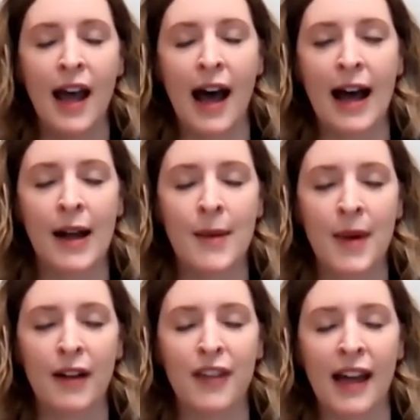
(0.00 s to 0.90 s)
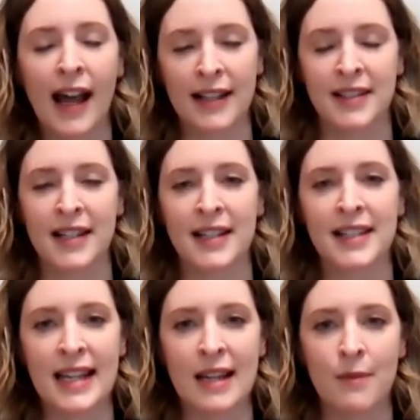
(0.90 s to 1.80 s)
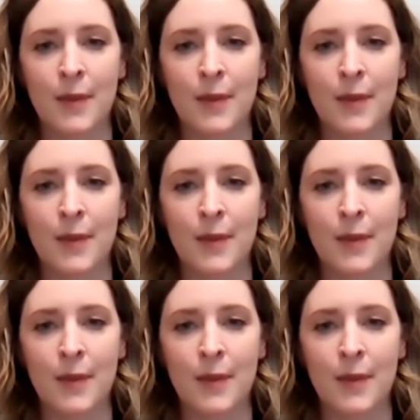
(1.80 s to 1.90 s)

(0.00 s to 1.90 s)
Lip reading: of that hesitancy.